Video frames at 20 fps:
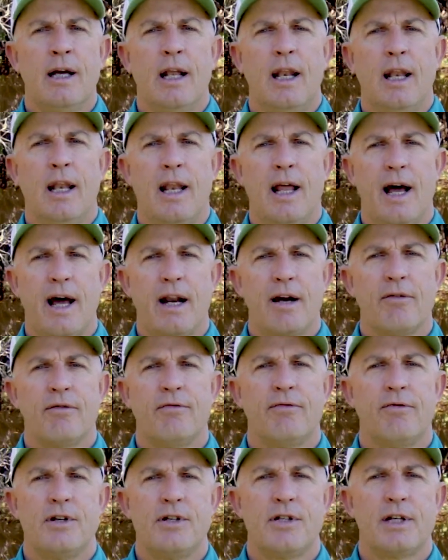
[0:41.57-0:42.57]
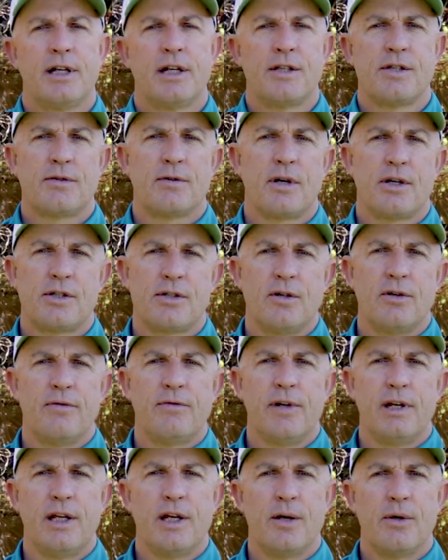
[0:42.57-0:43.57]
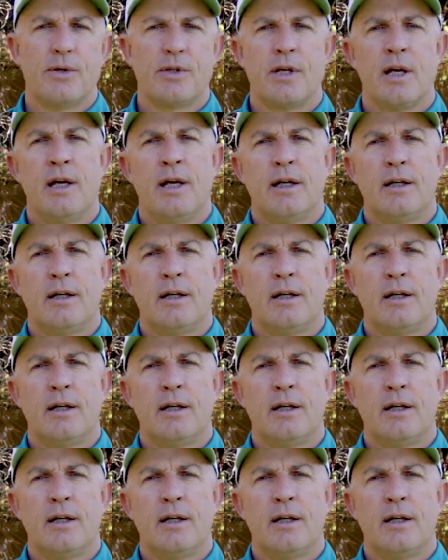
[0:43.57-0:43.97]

A lot of fishing instructional videos.